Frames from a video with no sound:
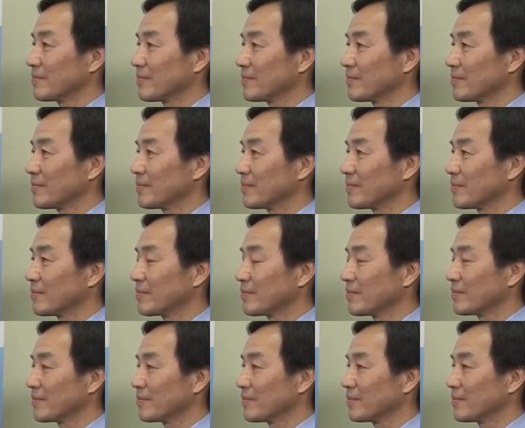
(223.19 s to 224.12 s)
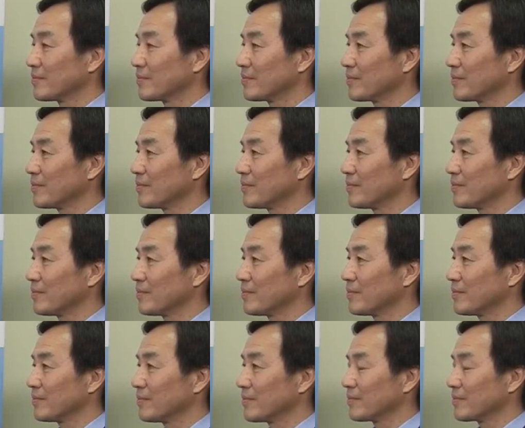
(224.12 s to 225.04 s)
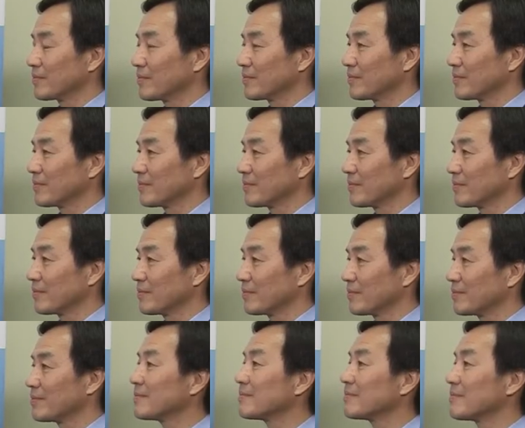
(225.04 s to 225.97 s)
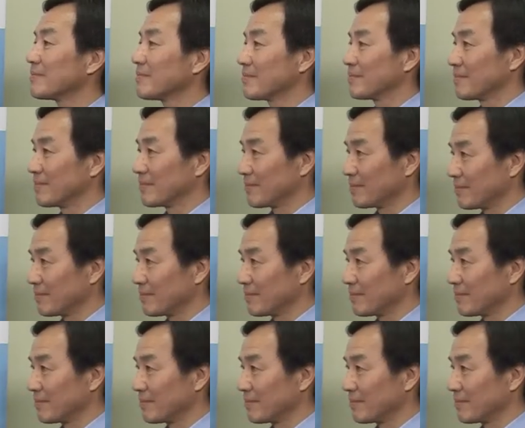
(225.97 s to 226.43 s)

(silent)